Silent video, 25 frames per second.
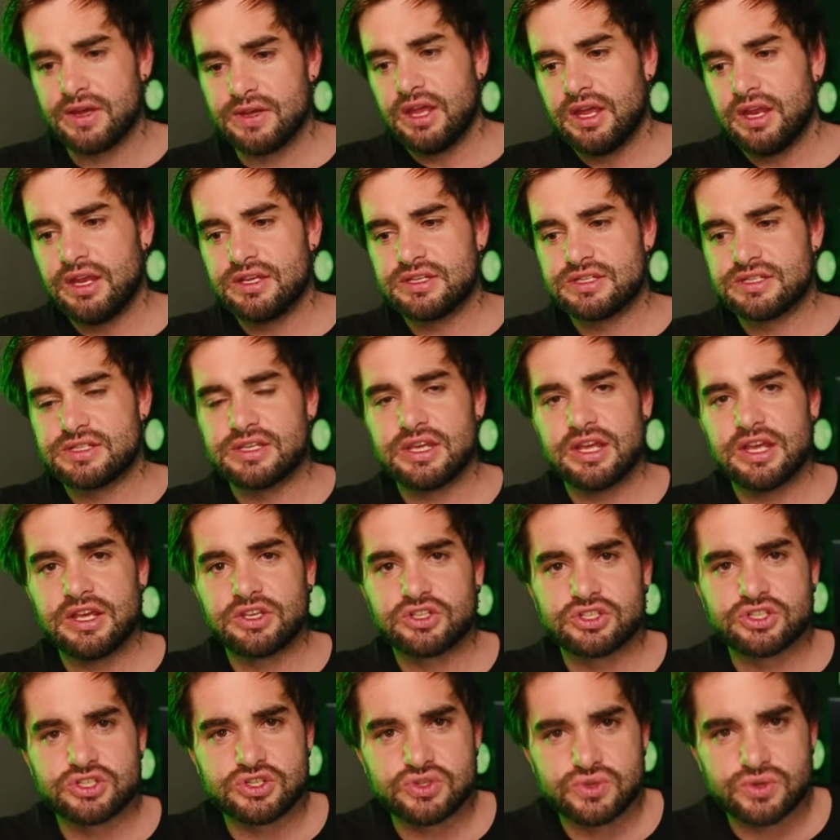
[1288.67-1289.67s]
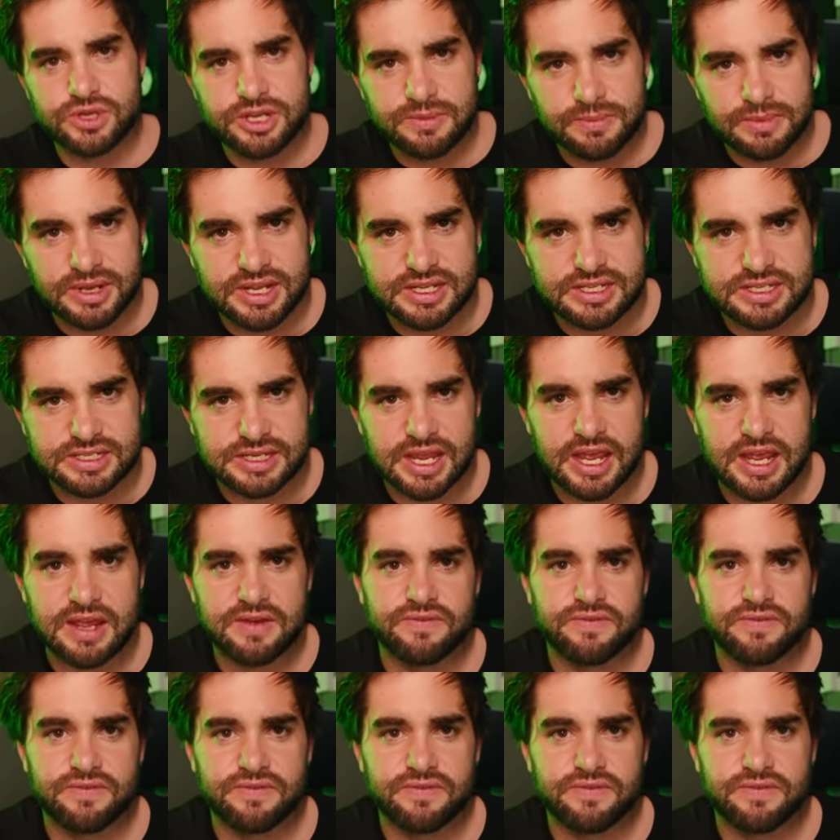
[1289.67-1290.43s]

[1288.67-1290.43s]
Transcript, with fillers: it is extremely safe.